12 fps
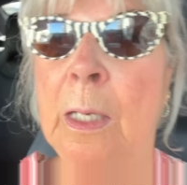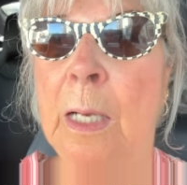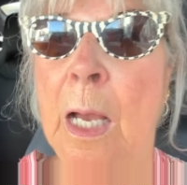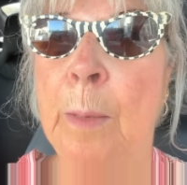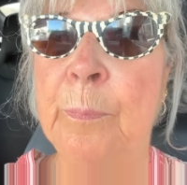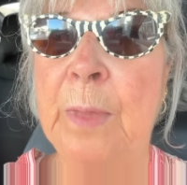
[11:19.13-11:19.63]

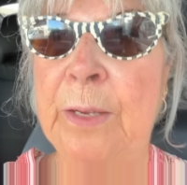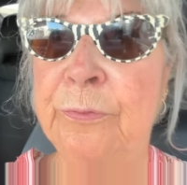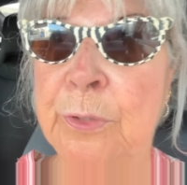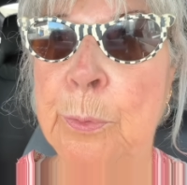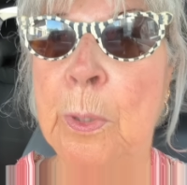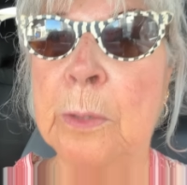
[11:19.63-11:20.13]
um,
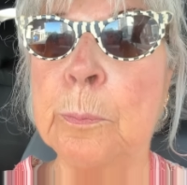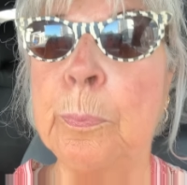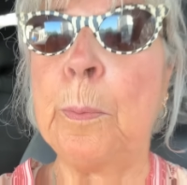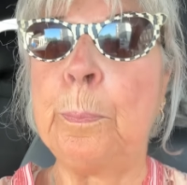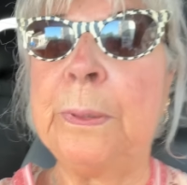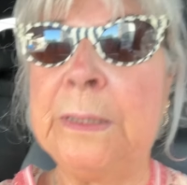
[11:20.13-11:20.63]
everyone,
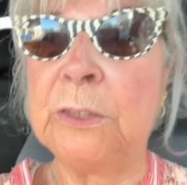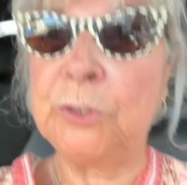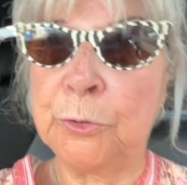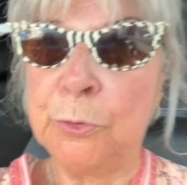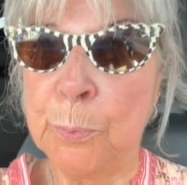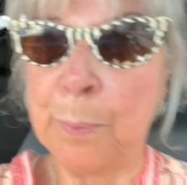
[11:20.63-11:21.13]
but please
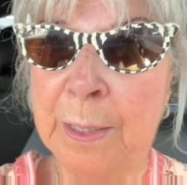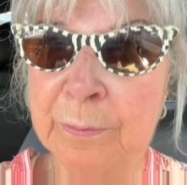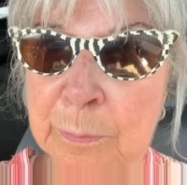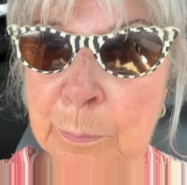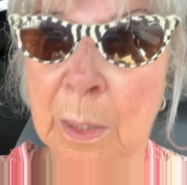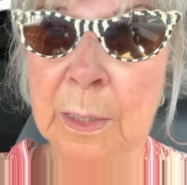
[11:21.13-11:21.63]
do bear
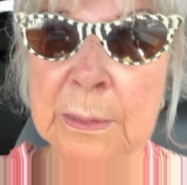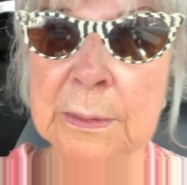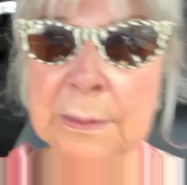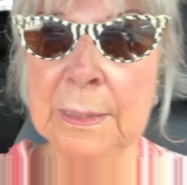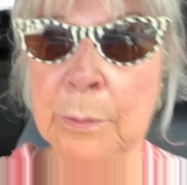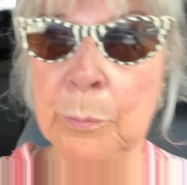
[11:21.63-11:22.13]
in
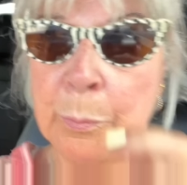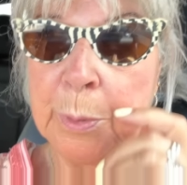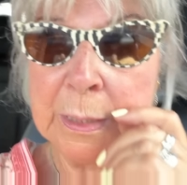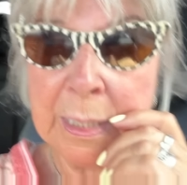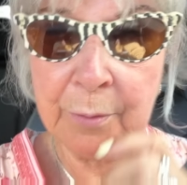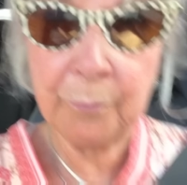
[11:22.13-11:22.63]
mind that we
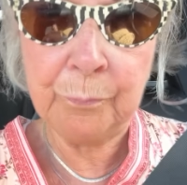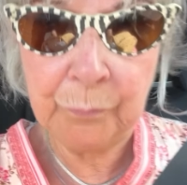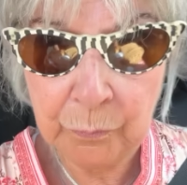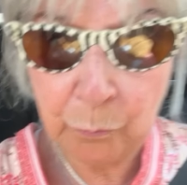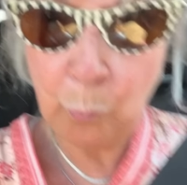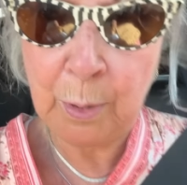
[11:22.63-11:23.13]
get
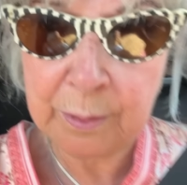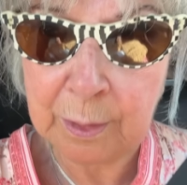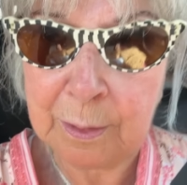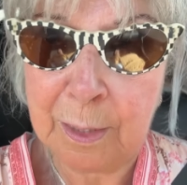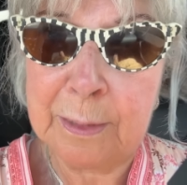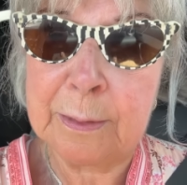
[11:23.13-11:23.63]
weather
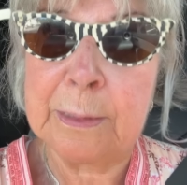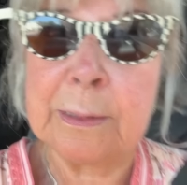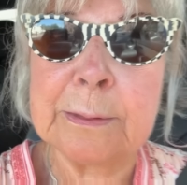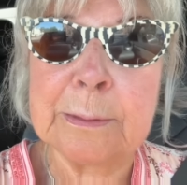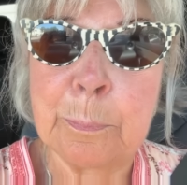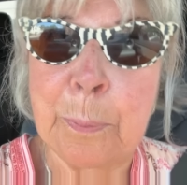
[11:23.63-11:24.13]
like
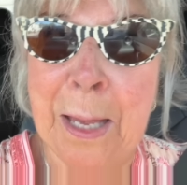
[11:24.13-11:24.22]
this.